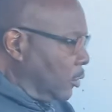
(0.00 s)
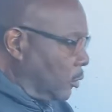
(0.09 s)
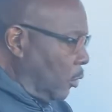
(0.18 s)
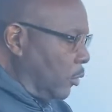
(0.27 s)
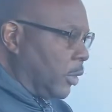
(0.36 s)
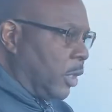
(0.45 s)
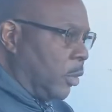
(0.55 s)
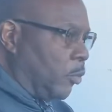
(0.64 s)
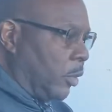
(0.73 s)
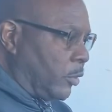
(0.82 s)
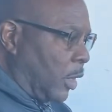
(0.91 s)
Turn the key
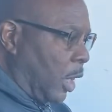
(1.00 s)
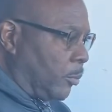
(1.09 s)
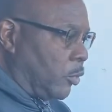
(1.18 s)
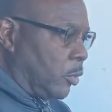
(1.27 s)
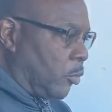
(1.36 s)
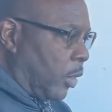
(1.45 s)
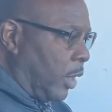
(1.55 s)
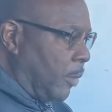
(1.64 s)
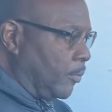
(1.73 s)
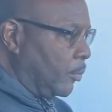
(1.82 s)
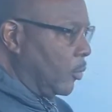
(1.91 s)
one time to the right,
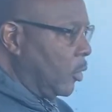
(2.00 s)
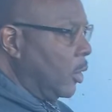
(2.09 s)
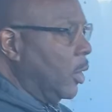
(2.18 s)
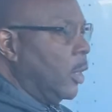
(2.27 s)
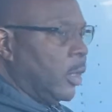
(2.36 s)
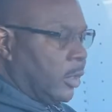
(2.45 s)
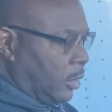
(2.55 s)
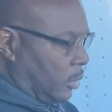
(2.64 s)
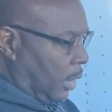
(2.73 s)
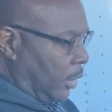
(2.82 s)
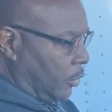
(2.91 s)

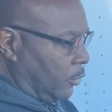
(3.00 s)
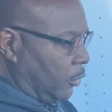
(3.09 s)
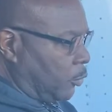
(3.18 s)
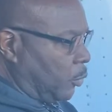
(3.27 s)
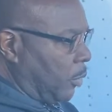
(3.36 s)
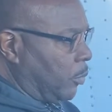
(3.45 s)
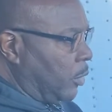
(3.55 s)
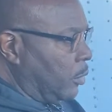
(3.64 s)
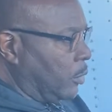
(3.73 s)
gauges are sweeping,